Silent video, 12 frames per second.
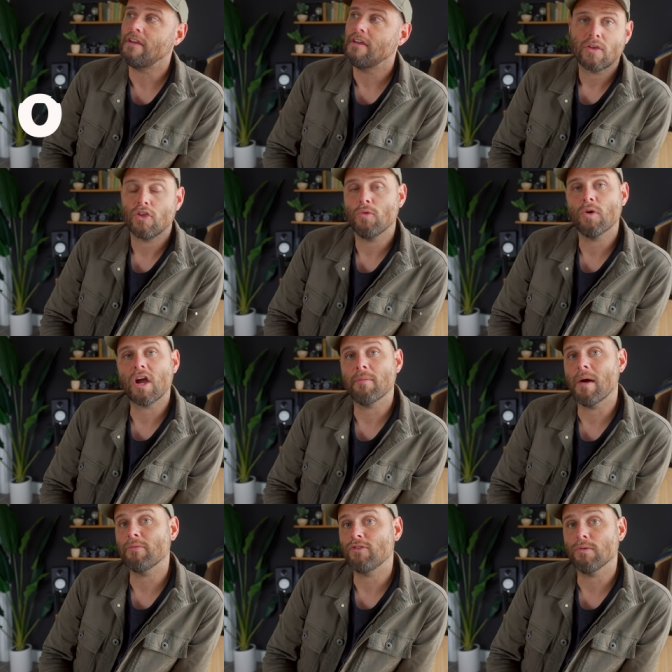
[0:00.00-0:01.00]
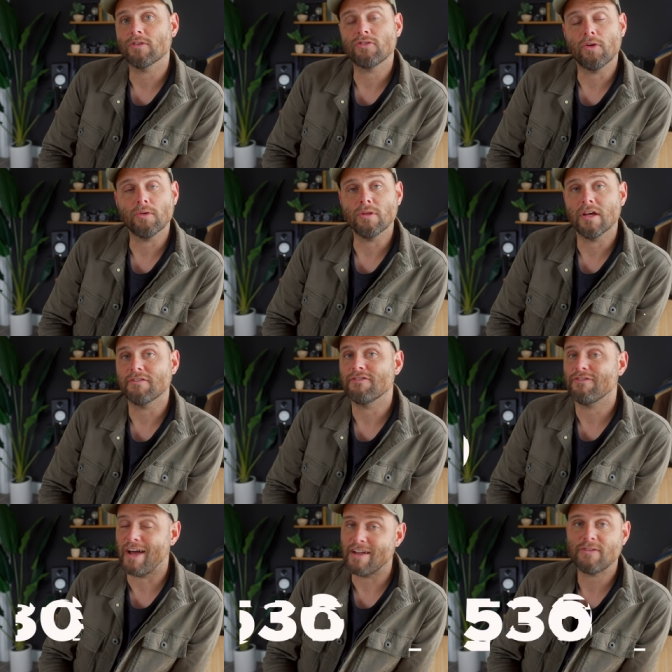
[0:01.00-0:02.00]
dollars, you will come up to a total of
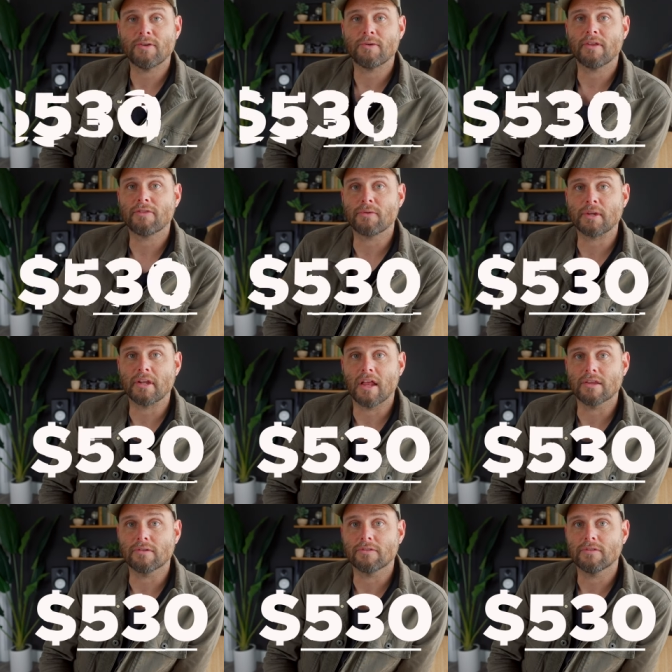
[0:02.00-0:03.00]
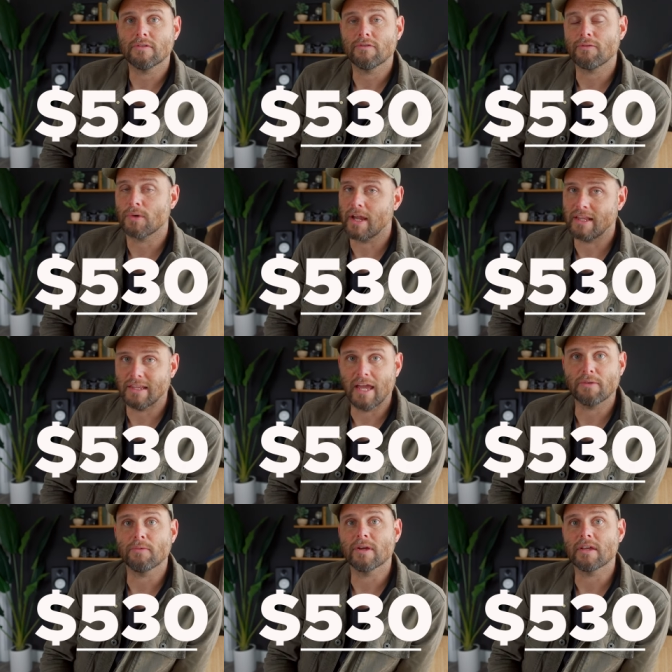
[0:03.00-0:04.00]
five hundred thirty dollars for a
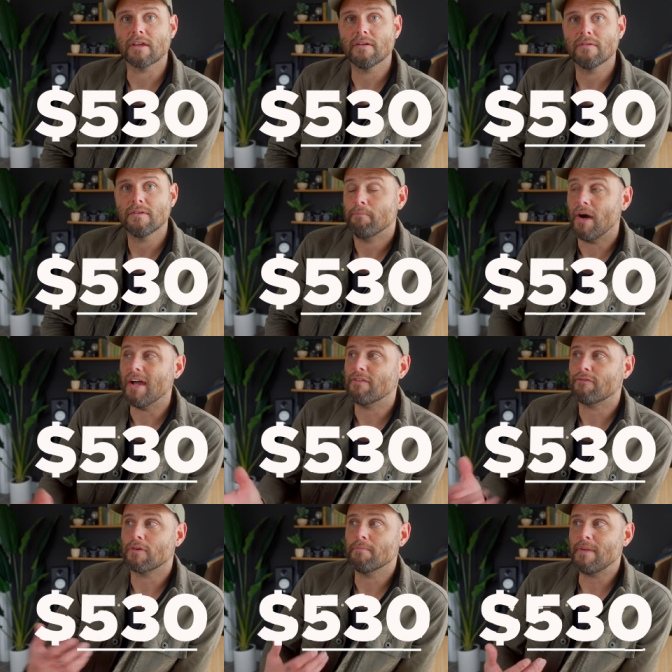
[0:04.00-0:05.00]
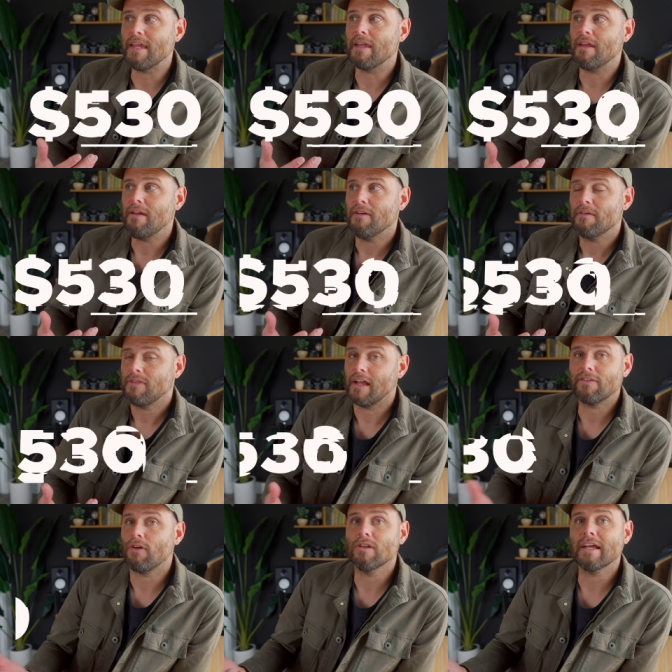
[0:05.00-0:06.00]
light rig. But for me,
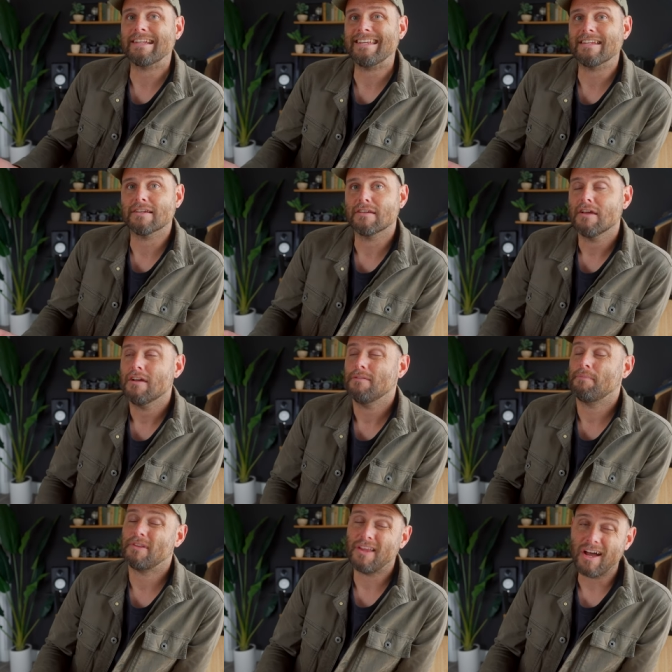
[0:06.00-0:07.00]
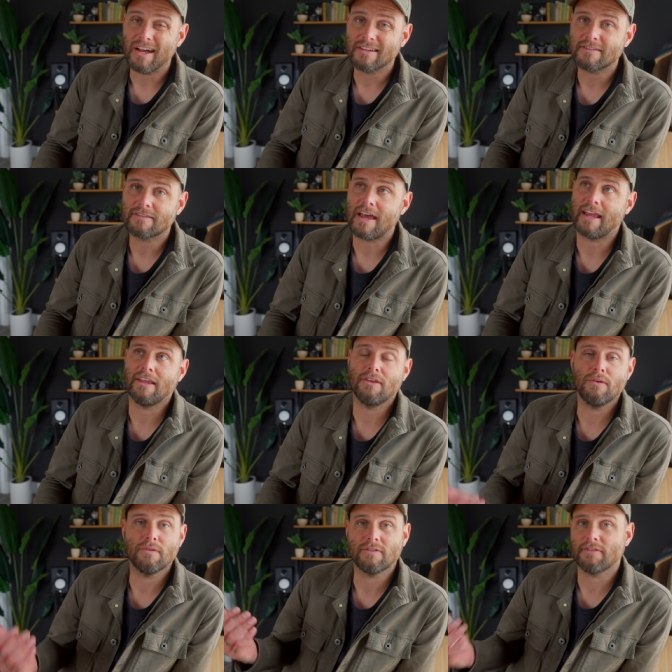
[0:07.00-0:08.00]
that's all I needed. Plus, I can
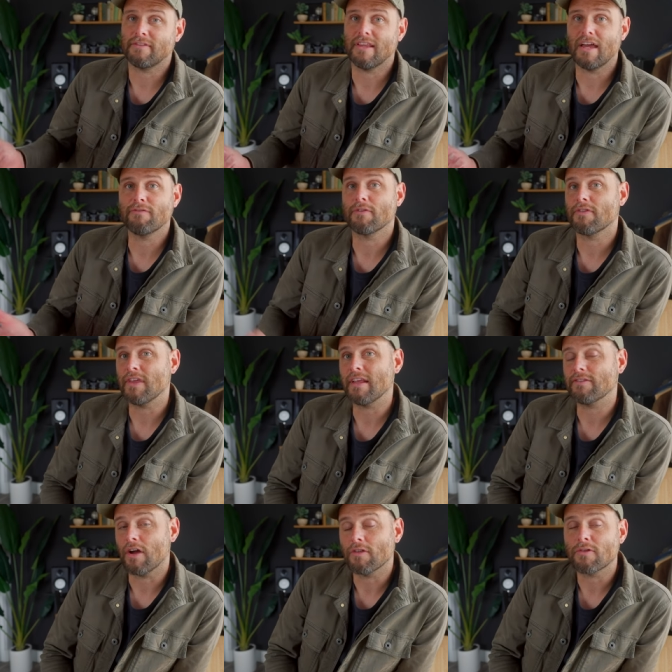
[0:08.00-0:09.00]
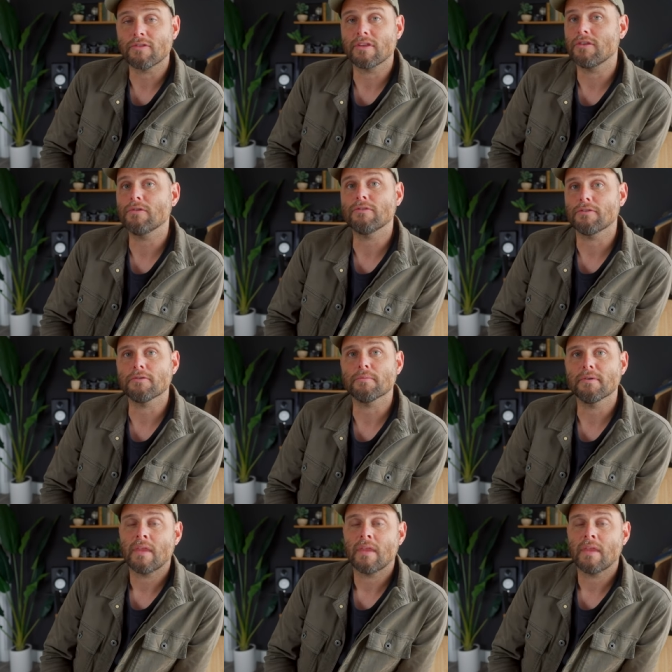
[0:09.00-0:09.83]
use this light for things other than YouTube.